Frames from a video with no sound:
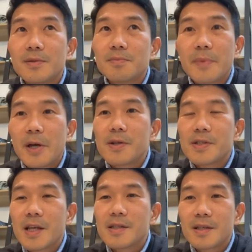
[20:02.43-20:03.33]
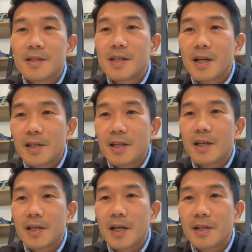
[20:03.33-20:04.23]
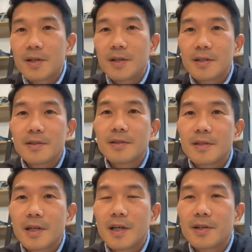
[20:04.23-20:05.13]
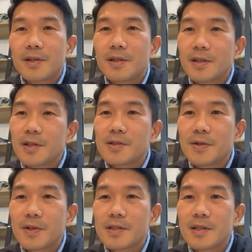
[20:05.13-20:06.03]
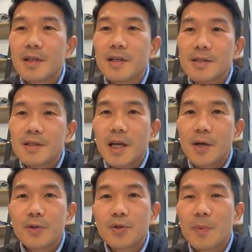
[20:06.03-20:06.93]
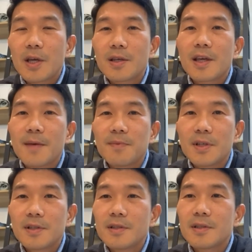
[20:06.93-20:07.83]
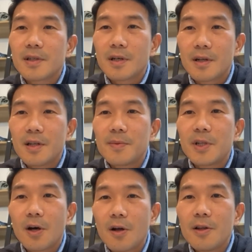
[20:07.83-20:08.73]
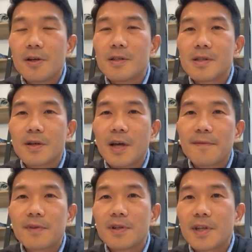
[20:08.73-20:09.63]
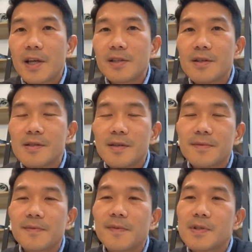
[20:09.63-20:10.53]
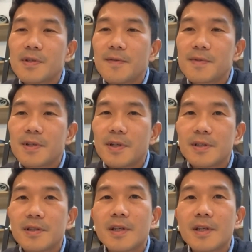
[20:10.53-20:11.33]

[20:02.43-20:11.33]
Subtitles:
better chance in China and other countries. So I want to make captain a little bit earlier. So after 10 years of first officer in